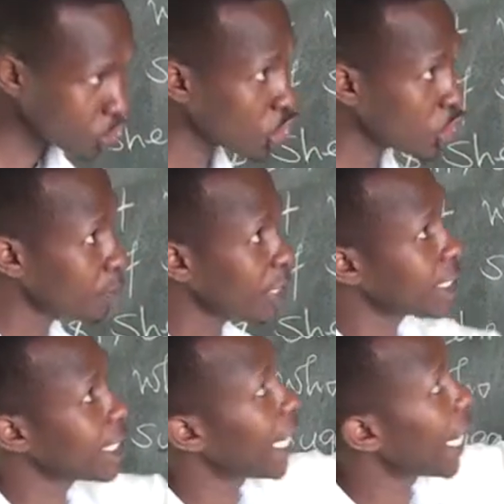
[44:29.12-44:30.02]
this
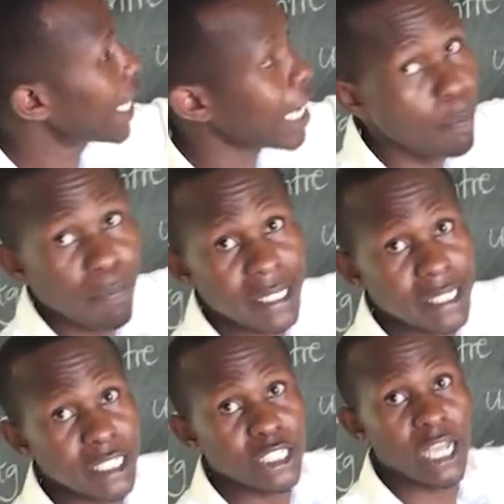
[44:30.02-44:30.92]
statement and I
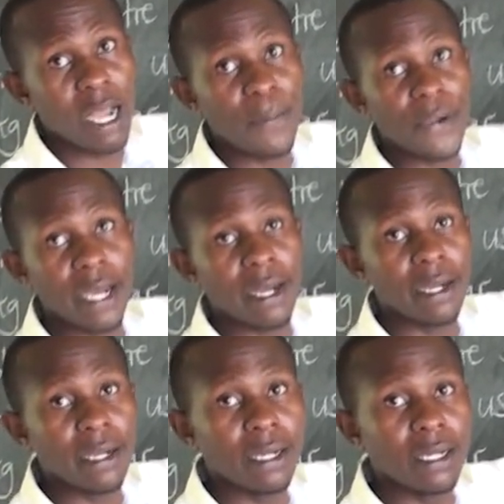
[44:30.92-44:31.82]
paste it up here.
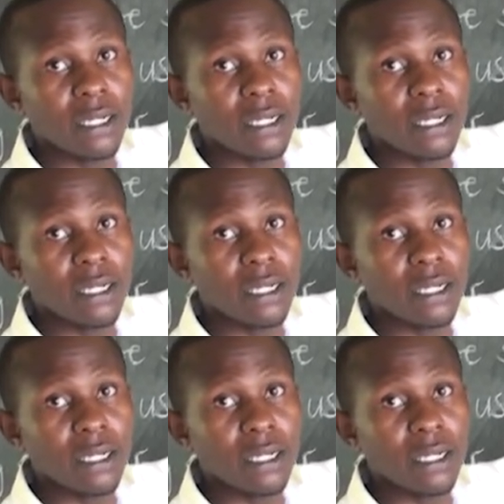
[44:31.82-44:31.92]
